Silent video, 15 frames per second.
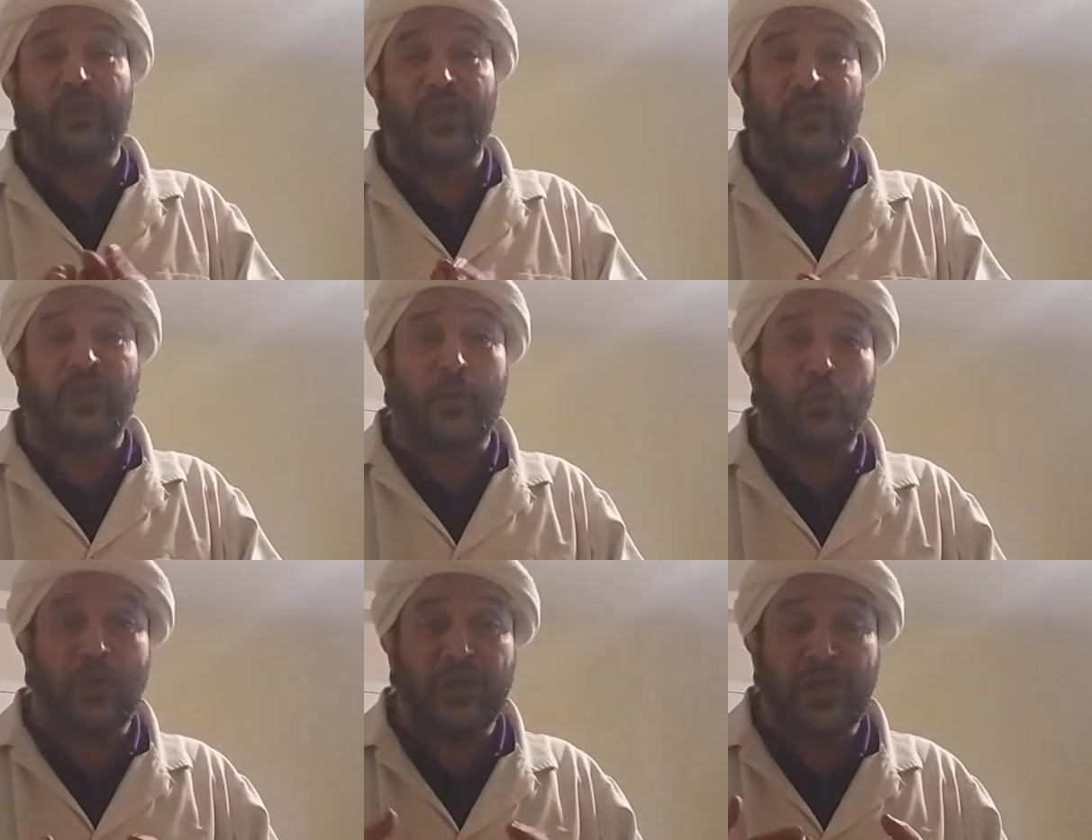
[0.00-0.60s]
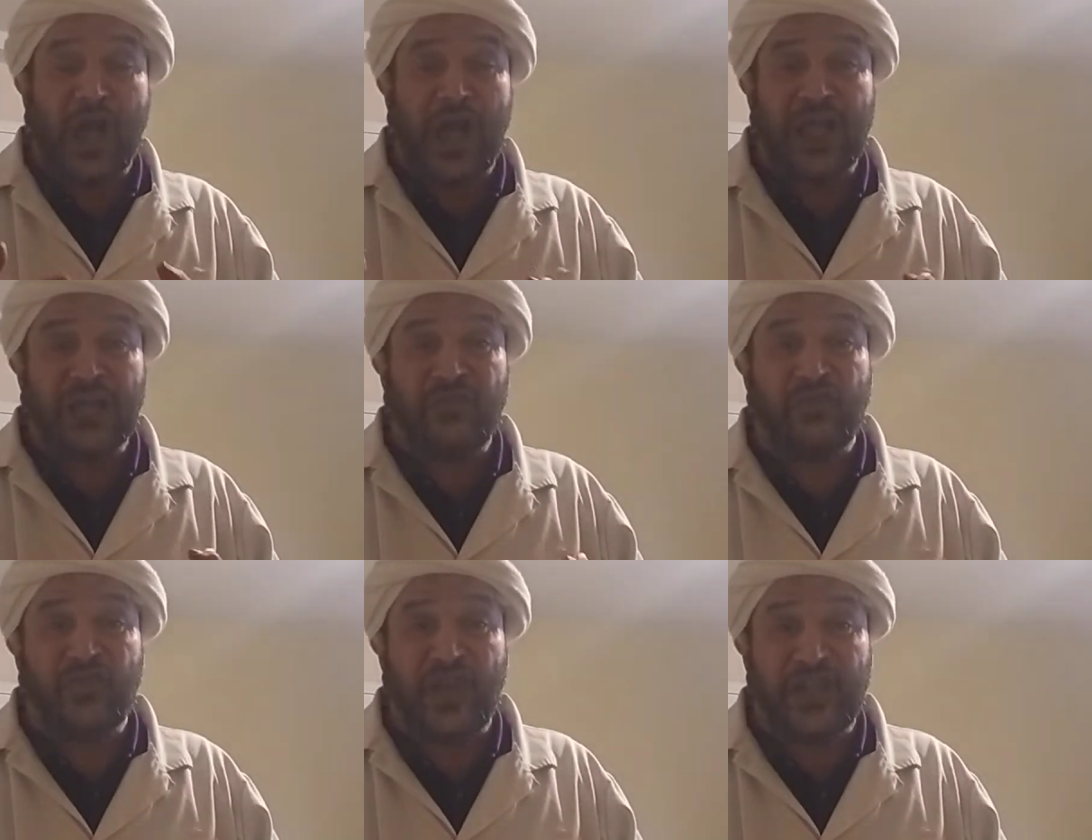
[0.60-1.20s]
They say, when I
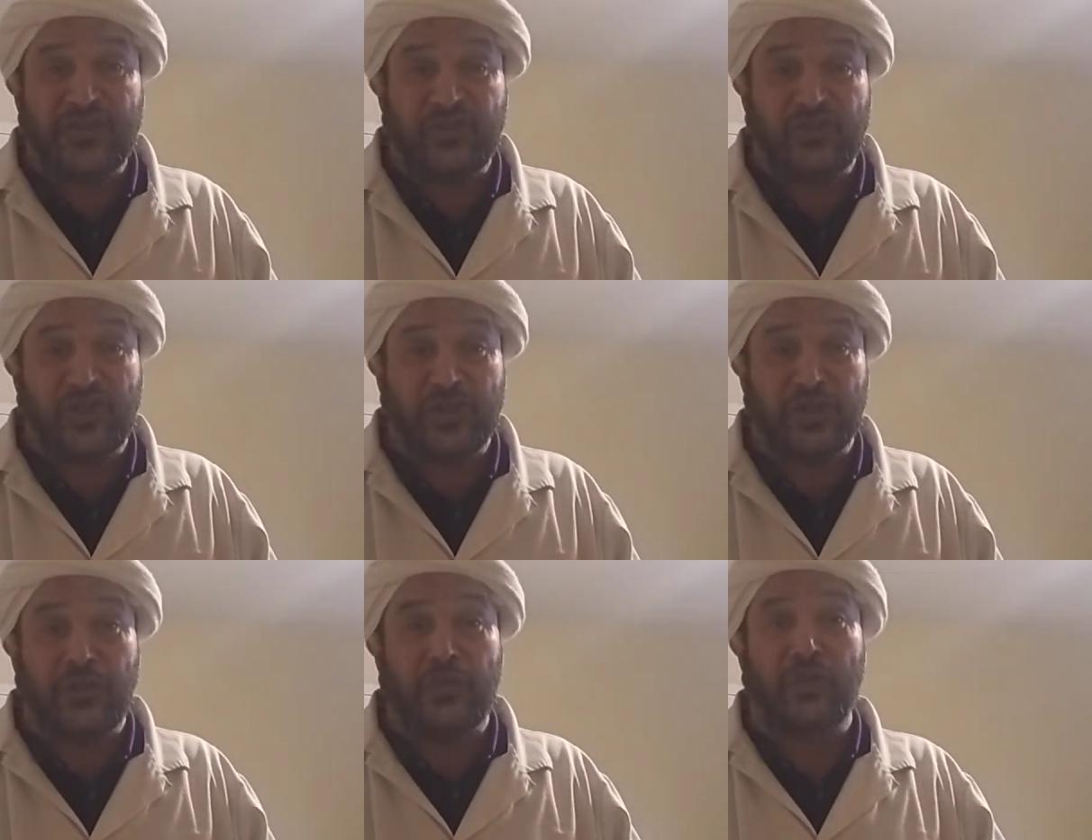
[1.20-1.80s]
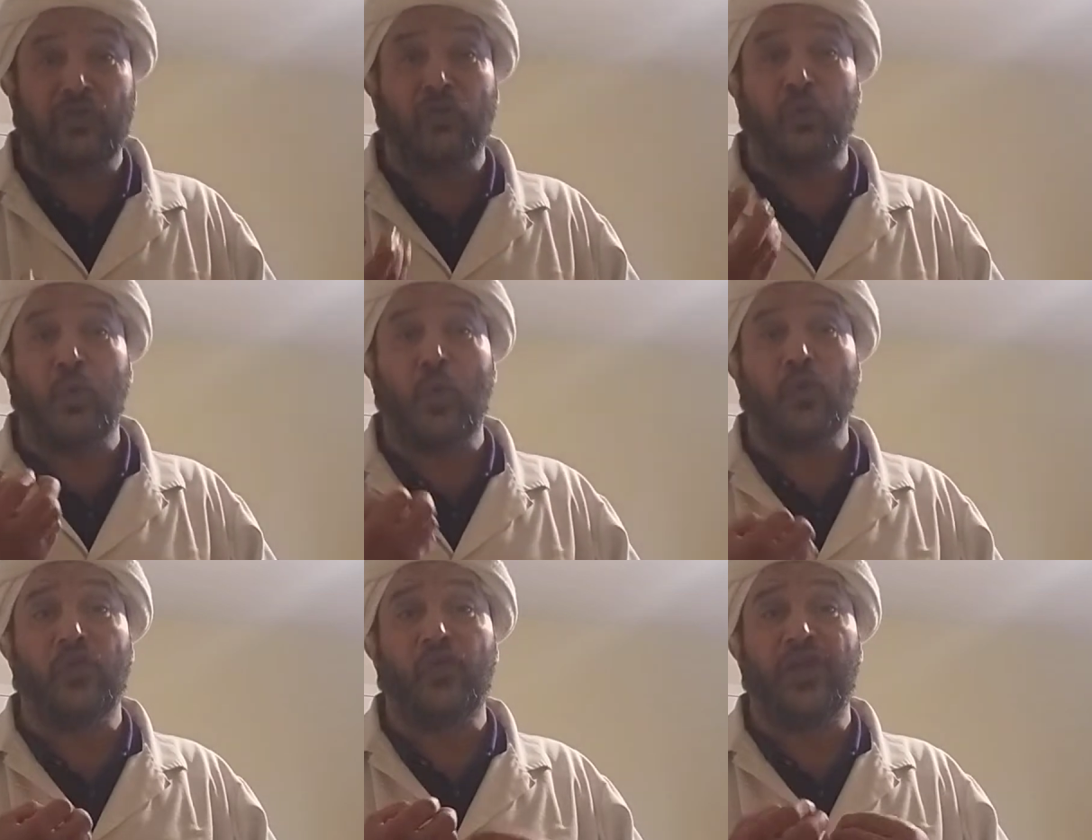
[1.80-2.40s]
fainted, this
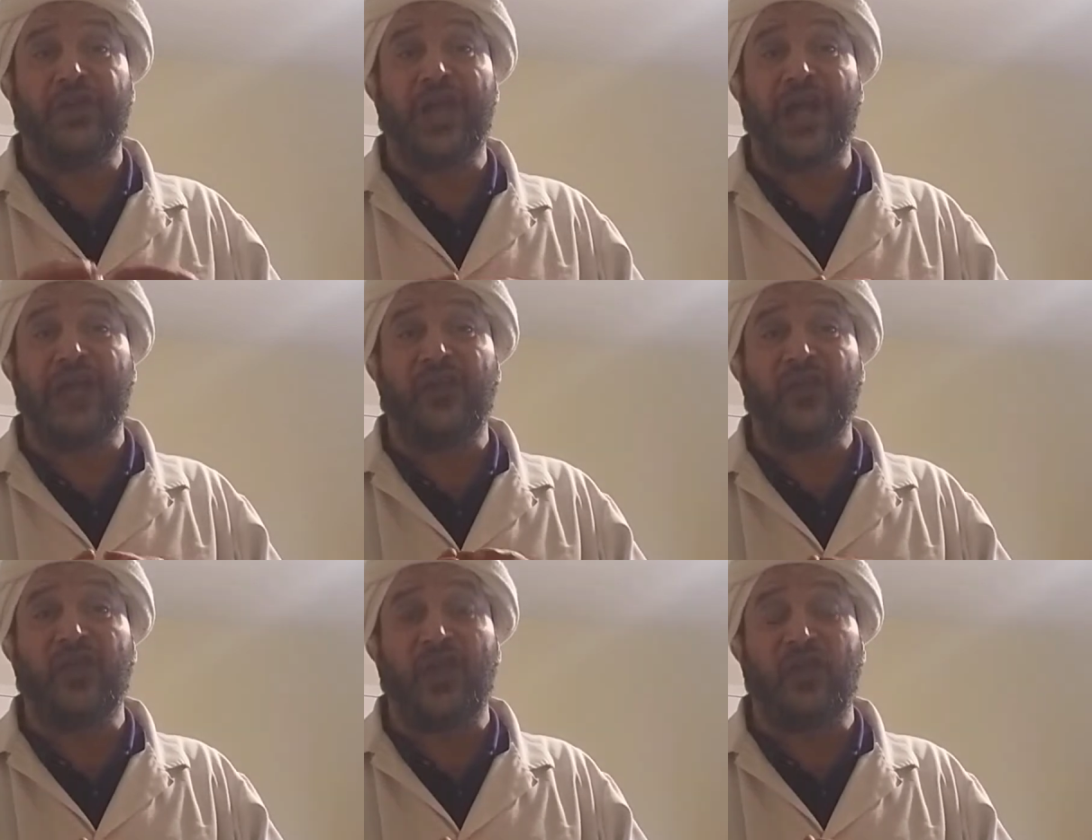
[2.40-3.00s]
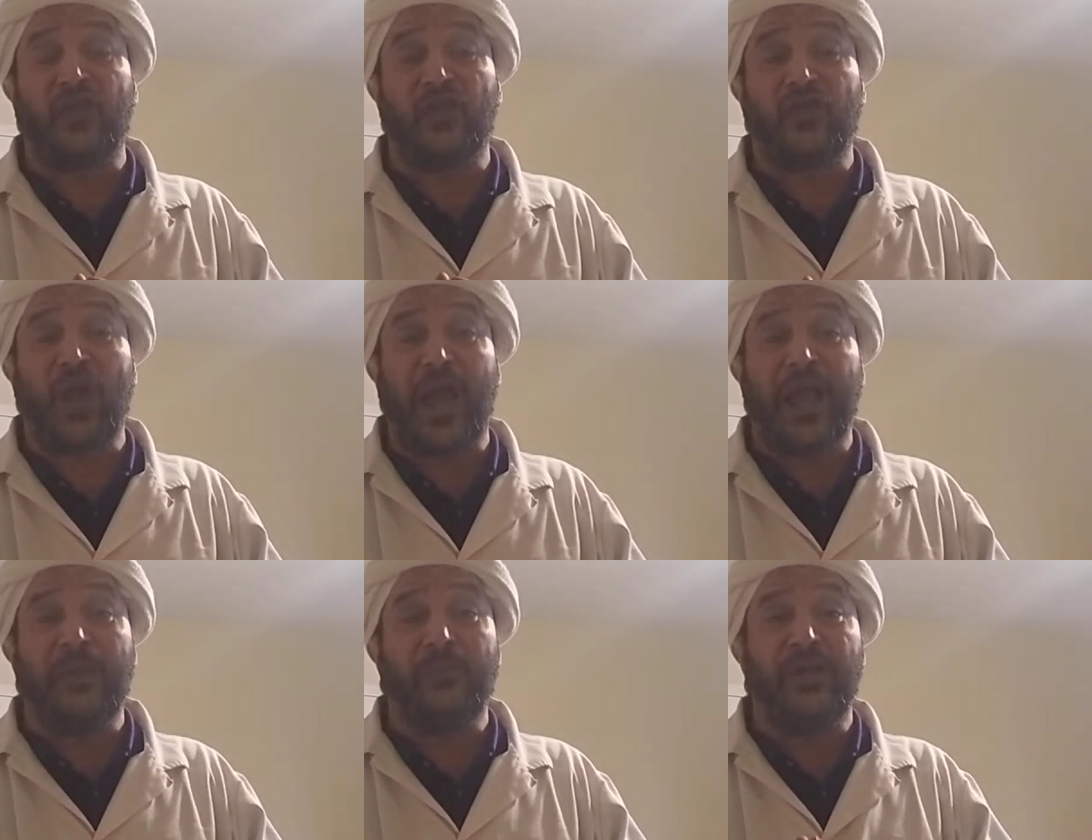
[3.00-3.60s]
was the nicest
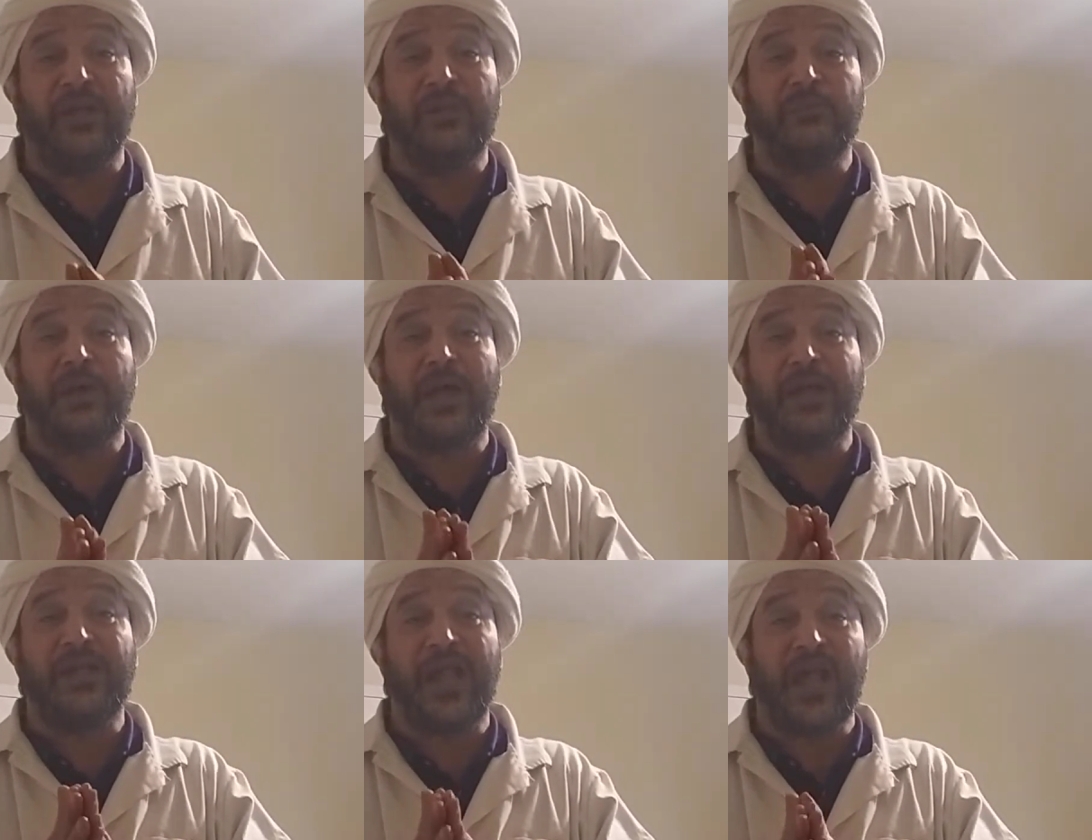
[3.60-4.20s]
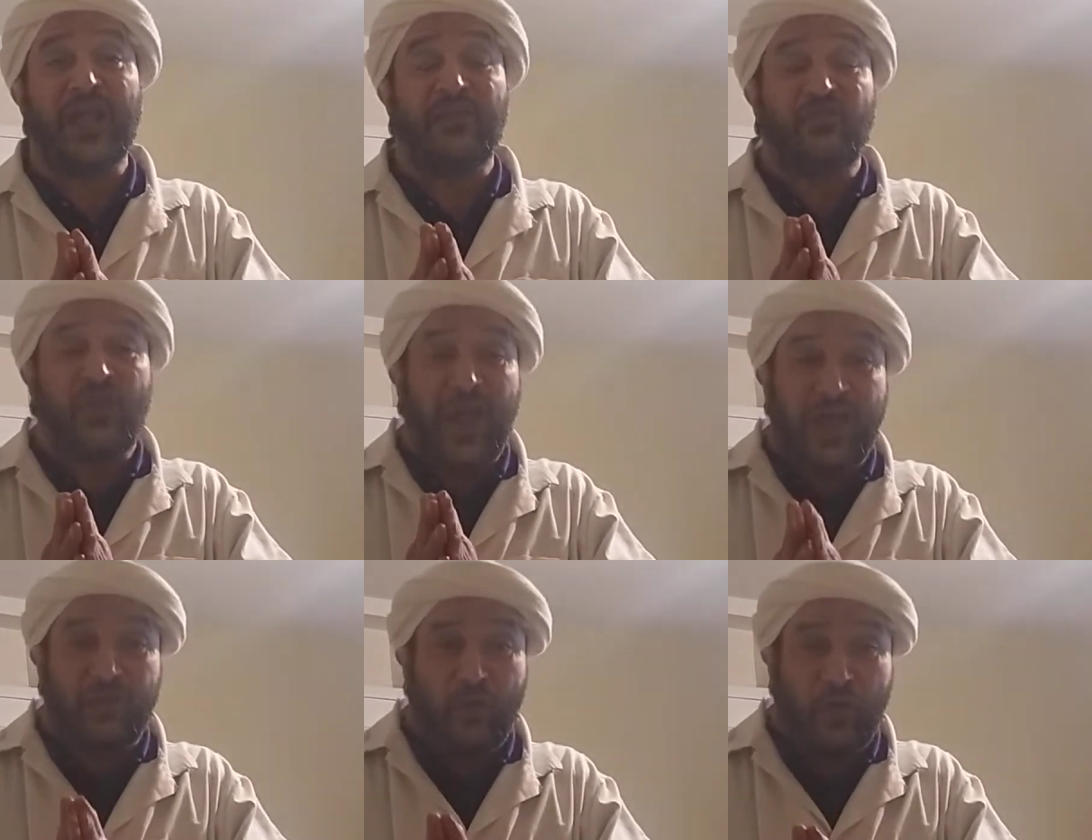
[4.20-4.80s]
time in my life
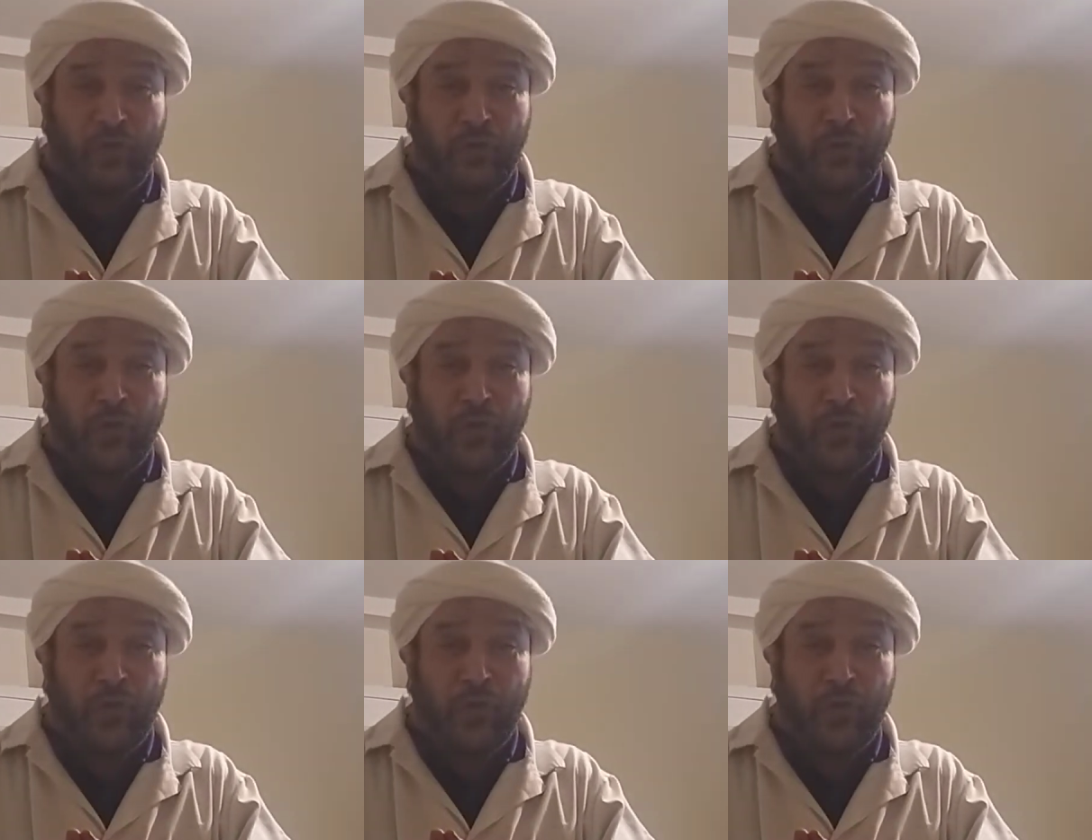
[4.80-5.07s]
ever.